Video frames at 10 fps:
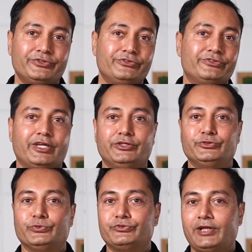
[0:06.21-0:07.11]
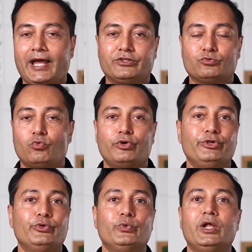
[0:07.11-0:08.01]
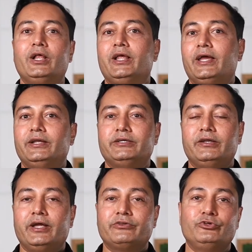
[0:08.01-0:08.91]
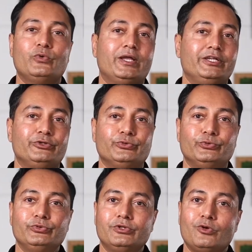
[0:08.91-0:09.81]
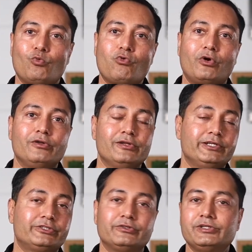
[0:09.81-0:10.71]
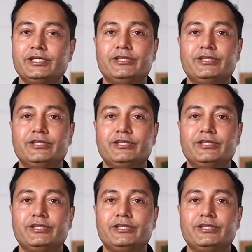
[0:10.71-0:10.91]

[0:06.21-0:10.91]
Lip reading: schedules tasks for you, and connects to any tool for literally